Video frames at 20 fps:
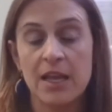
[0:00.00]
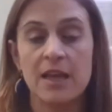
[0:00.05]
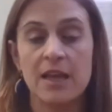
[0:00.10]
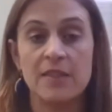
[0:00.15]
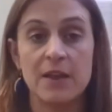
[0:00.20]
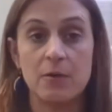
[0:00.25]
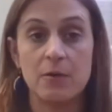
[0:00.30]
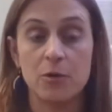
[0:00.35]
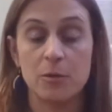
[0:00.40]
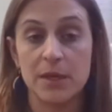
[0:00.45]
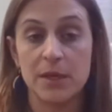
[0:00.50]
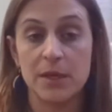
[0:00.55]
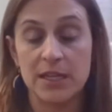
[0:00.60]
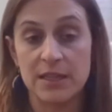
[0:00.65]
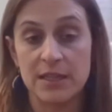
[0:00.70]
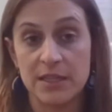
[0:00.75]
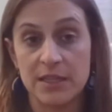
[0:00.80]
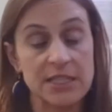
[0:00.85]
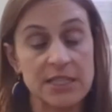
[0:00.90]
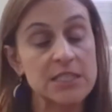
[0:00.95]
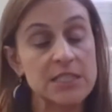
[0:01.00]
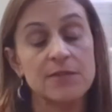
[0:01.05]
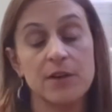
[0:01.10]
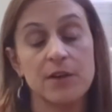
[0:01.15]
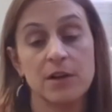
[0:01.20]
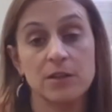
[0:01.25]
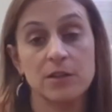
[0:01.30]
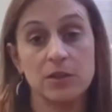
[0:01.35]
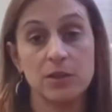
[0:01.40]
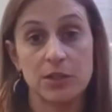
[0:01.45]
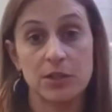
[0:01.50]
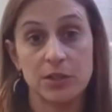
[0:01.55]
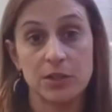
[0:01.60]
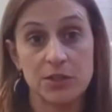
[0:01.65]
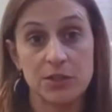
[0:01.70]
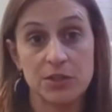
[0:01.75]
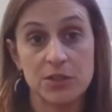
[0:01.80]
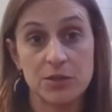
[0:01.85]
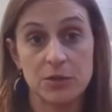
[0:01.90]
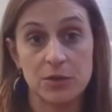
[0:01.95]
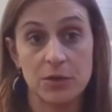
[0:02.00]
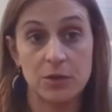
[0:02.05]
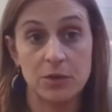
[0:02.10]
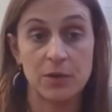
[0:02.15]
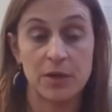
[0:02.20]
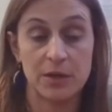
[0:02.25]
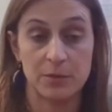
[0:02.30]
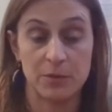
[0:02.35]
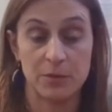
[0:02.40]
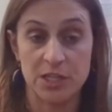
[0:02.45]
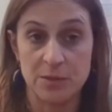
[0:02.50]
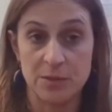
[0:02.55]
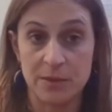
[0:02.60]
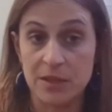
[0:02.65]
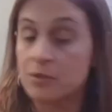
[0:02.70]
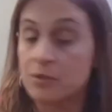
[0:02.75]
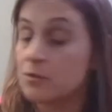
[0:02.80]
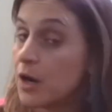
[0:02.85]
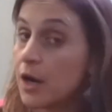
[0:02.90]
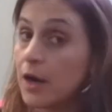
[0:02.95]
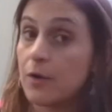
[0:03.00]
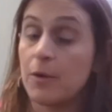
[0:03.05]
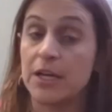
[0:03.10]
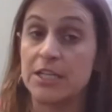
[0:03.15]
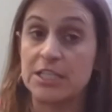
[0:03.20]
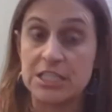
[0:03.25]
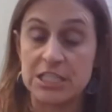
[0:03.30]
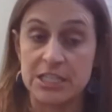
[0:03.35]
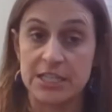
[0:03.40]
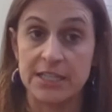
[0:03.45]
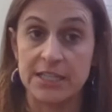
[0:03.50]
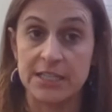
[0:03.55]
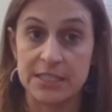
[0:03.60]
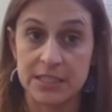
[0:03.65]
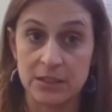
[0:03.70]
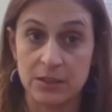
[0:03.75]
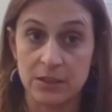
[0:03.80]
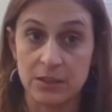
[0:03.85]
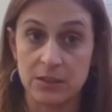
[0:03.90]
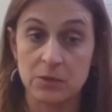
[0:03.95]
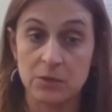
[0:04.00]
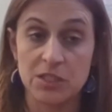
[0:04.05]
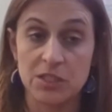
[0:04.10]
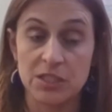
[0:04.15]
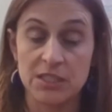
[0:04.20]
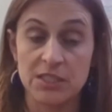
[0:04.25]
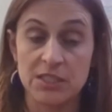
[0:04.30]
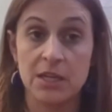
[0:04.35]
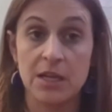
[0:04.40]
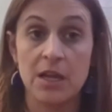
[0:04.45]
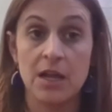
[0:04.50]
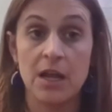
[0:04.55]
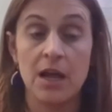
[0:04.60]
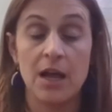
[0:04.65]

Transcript: and that we're meeting the needs of our learners through enrichment, through our questioning skills, which is